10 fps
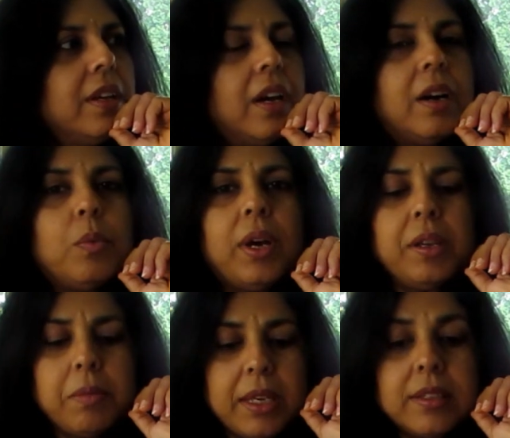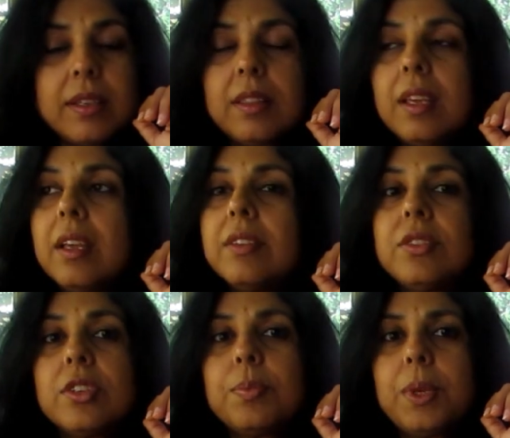One amazing thing has
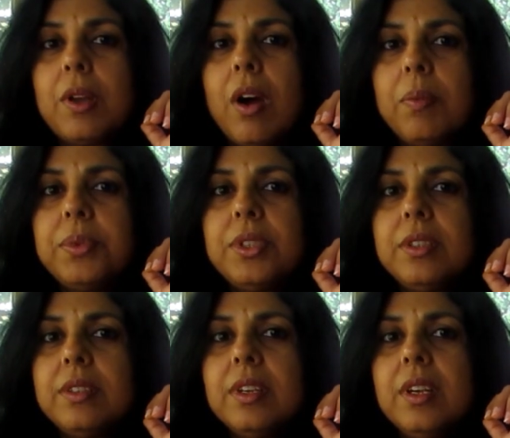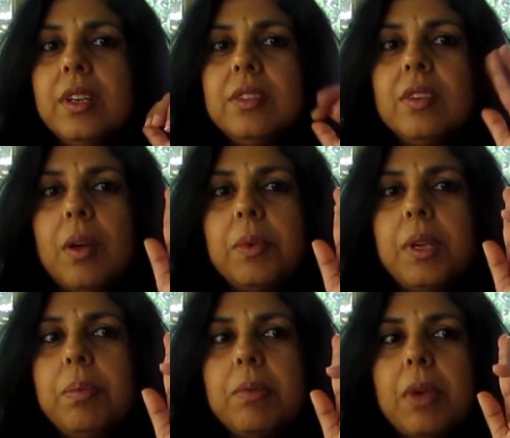just been optioned, so I'm
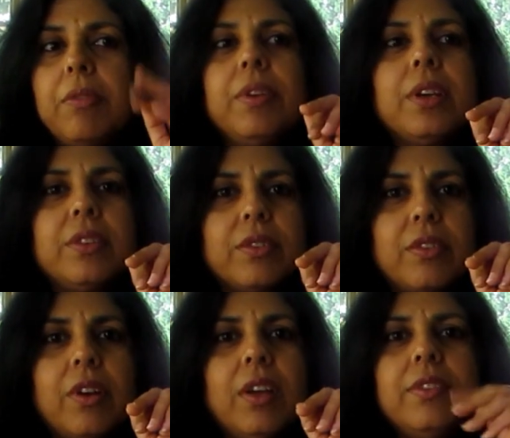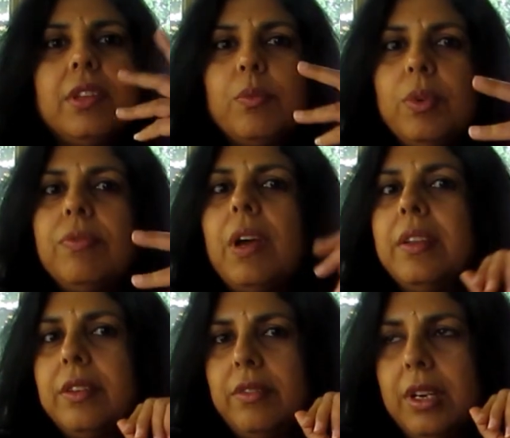keeping my fingers crossed that we
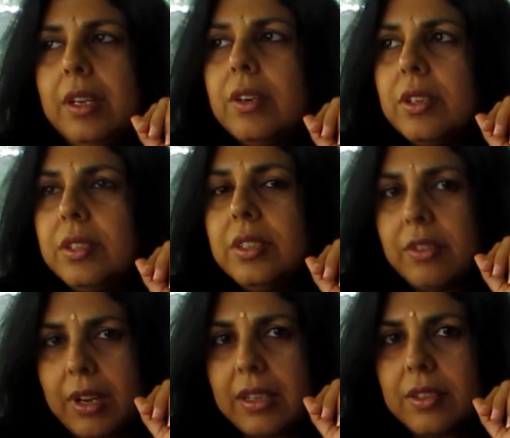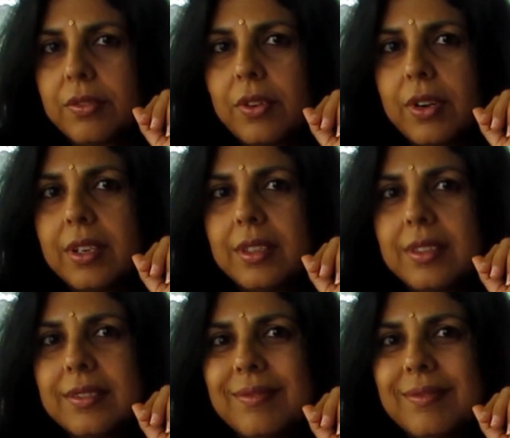find a really good director for it.